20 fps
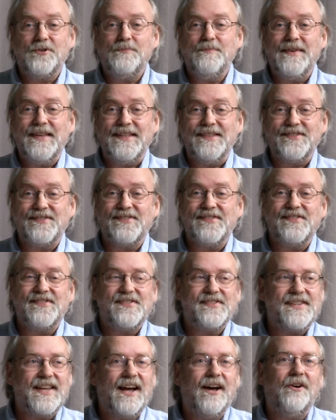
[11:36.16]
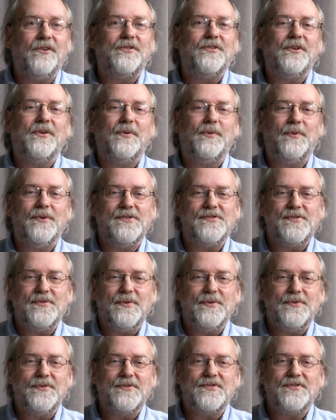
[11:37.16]
means scout, was
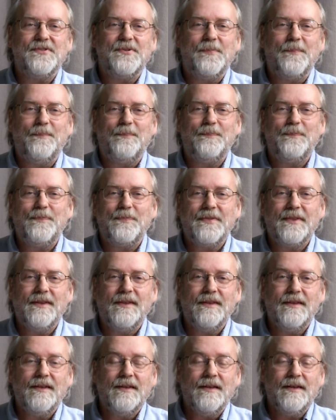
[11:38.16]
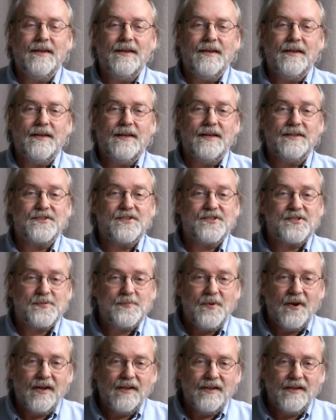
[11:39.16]
used. It's a small